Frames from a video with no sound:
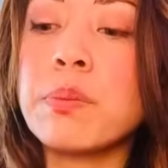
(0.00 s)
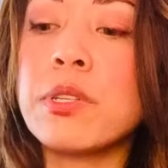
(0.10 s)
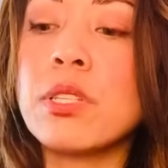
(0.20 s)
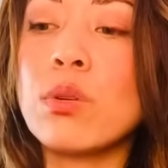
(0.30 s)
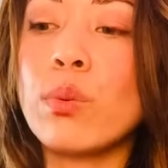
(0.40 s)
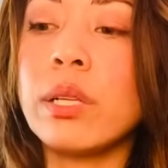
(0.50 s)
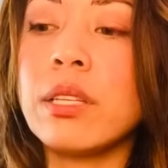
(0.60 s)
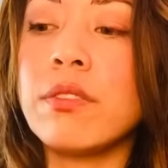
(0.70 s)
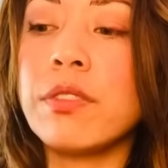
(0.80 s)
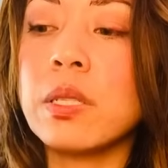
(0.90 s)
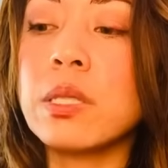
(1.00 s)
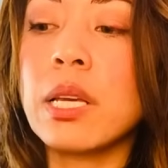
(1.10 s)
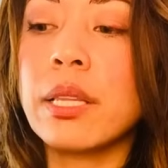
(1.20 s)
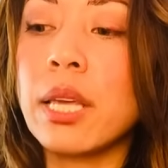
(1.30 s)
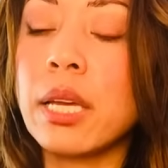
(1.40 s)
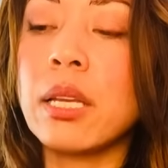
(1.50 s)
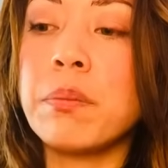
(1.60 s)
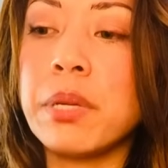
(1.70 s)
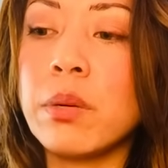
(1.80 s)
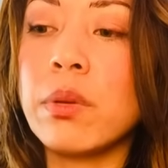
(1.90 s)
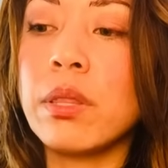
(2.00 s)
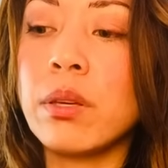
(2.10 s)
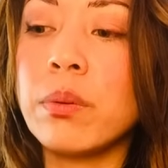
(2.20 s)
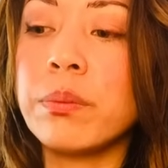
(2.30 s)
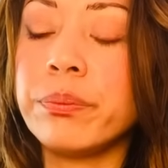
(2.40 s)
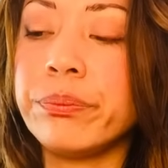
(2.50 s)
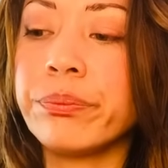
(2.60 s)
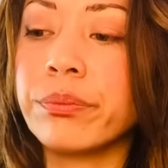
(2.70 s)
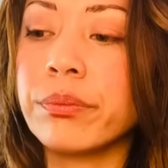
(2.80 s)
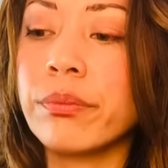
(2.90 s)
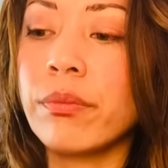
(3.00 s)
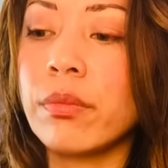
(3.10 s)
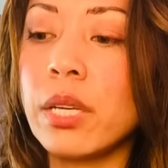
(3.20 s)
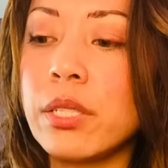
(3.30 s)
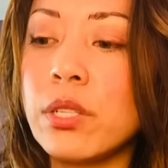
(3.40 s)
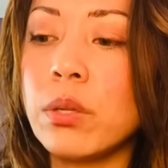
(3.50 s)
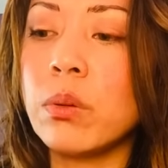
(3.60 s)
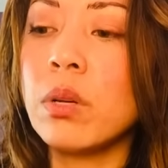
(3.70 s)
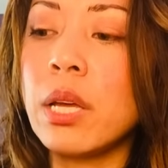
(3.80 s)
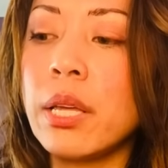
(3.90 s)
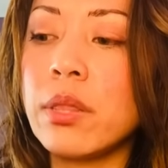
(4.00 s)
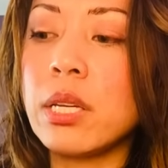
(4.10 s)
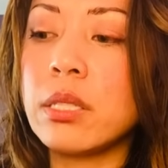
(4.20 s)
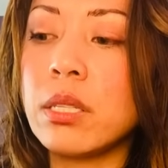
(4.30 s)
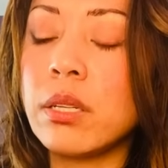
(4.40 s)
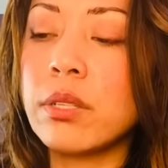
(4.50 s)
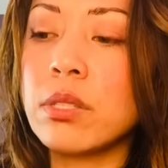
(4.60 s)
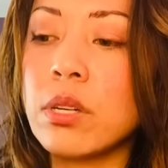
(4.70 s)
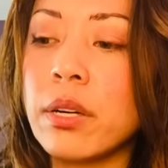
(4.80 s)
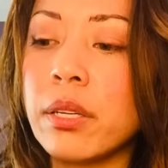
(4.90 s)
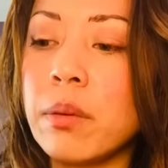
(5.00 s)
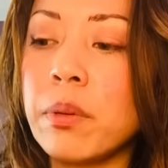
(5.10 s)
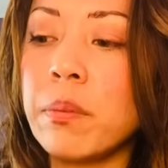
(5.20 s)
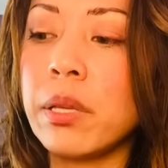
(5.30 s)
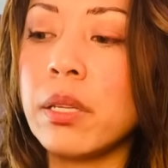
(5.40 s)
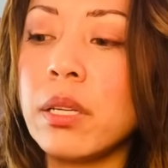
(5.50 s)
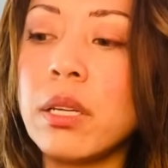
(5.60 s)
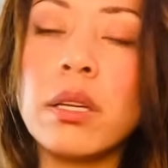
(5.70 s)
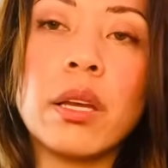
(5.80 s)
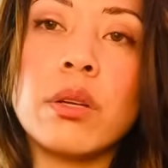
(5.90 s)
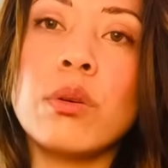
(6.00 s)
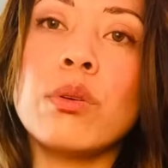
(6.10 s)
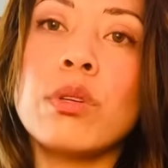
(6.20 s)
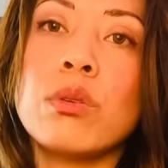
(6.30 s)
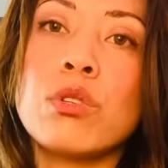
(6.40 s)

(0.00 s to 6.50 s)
person really feels like they can be with you. They do. They see your star capability and who you